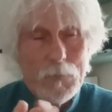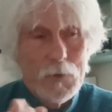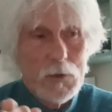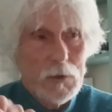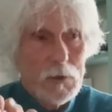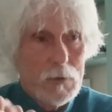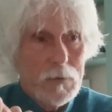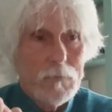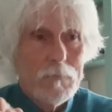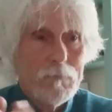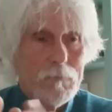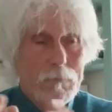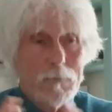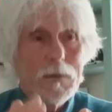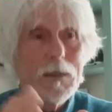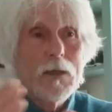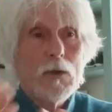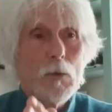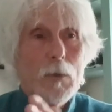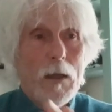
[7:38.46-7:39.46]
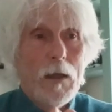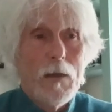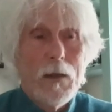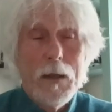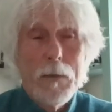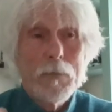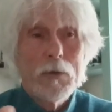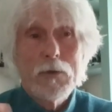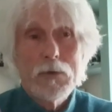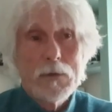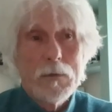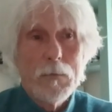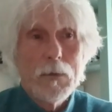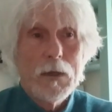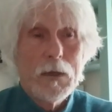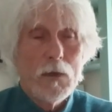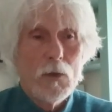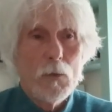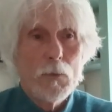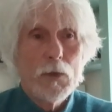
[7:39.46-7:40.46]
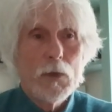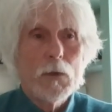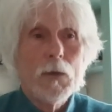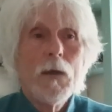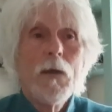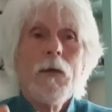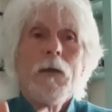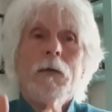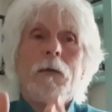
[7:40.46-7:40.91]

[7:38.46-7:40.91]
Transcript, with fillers: just tell you about that because it might help you